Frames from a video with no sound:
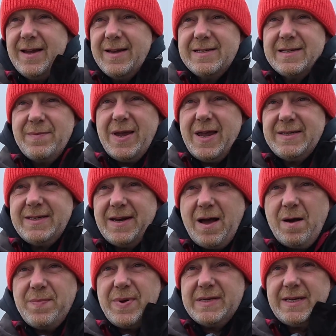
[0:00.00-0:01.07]
It's amazing
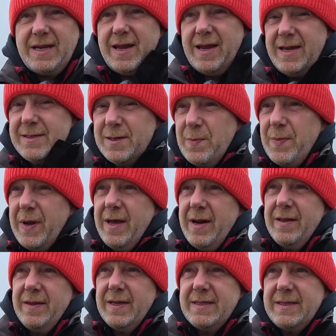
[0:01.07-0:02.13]
how busy it is up
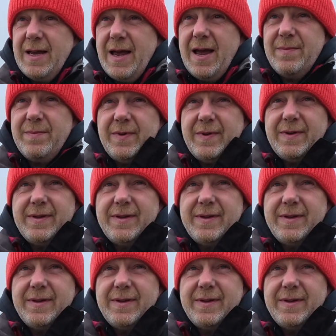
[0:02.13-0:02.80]
here at this time.